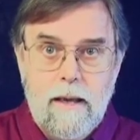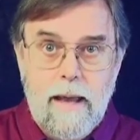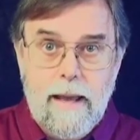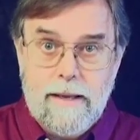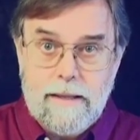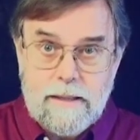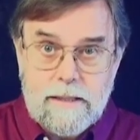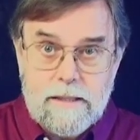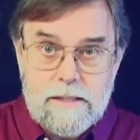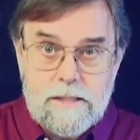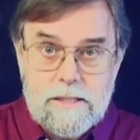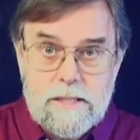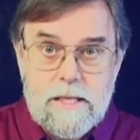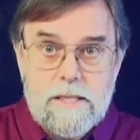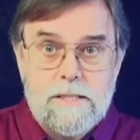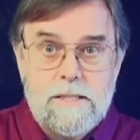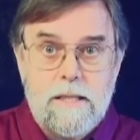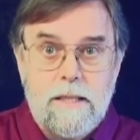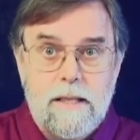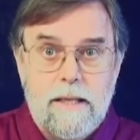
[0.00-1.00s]
and
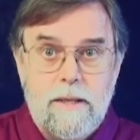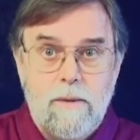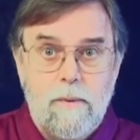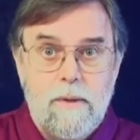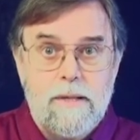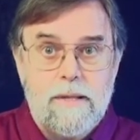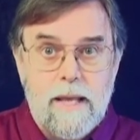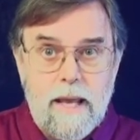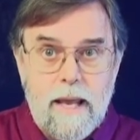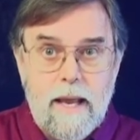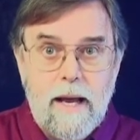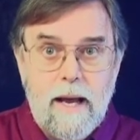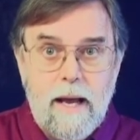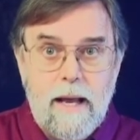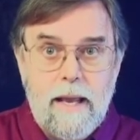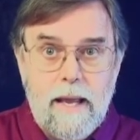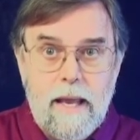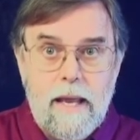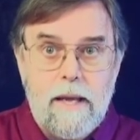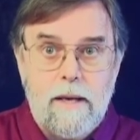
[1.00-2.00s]
consistently with
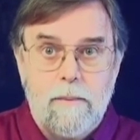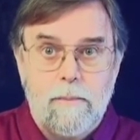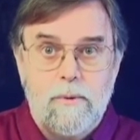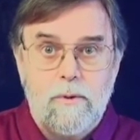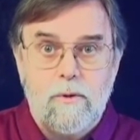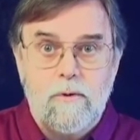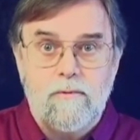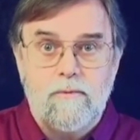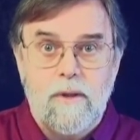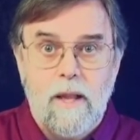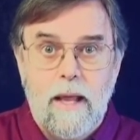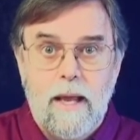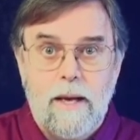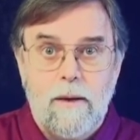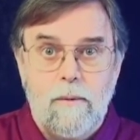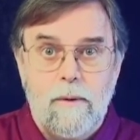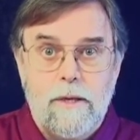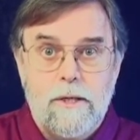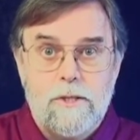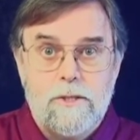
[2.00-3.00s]
AIA-approved
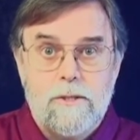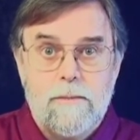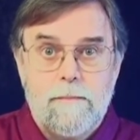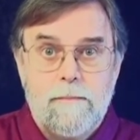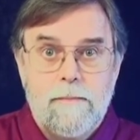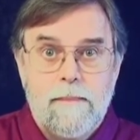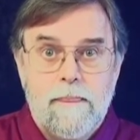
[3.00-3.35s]
language.